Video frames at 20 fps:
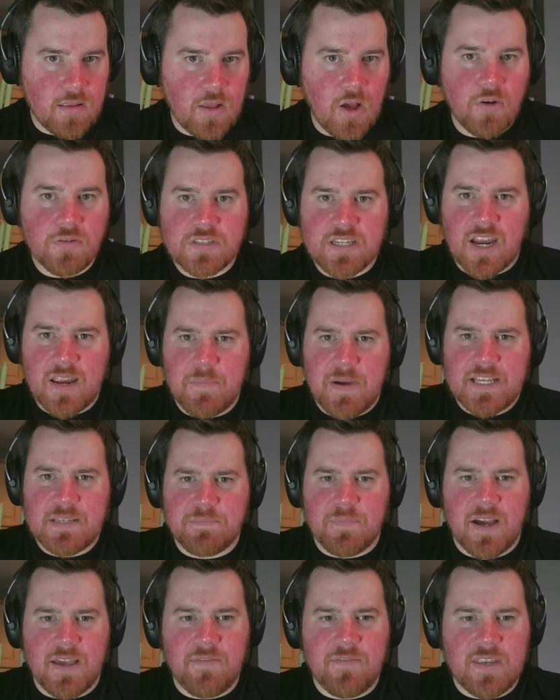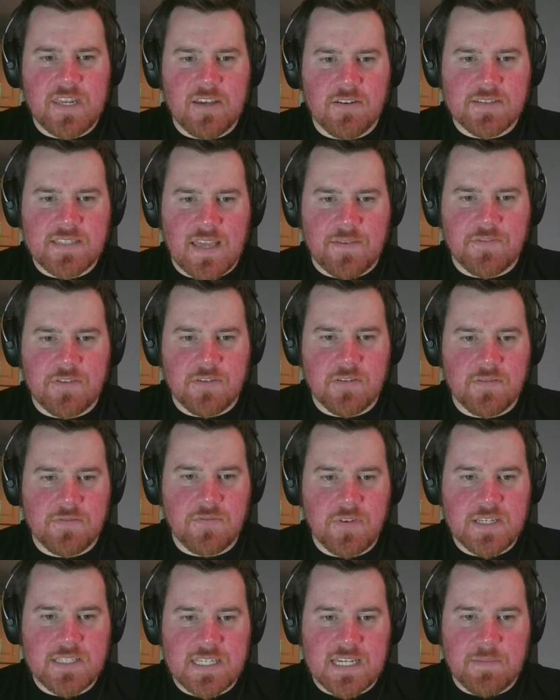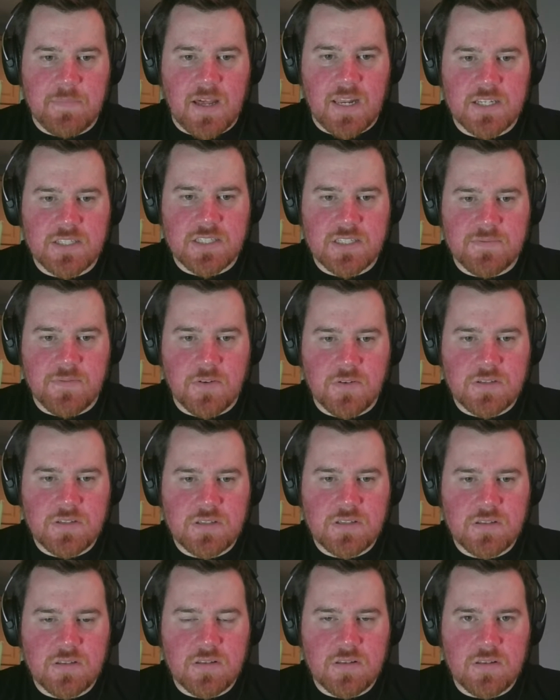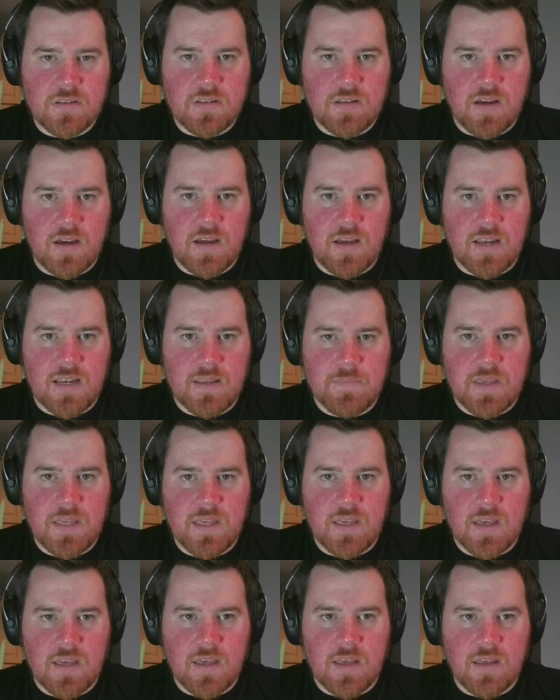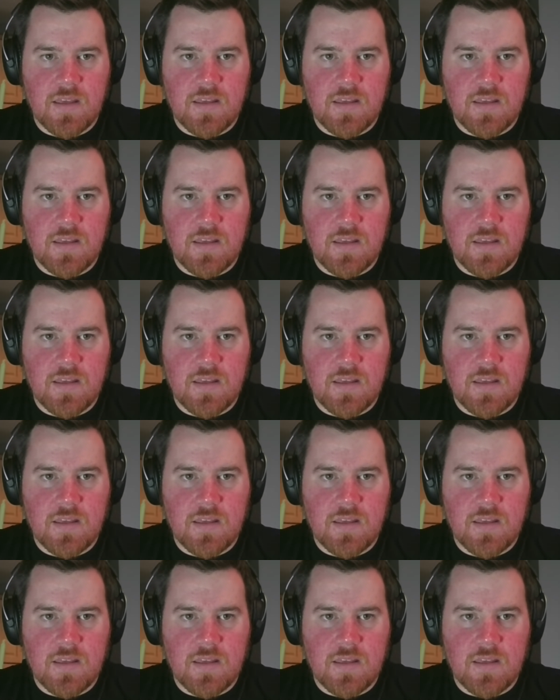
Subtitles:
sorry, my video is after freezing. Apologies, folks. Let me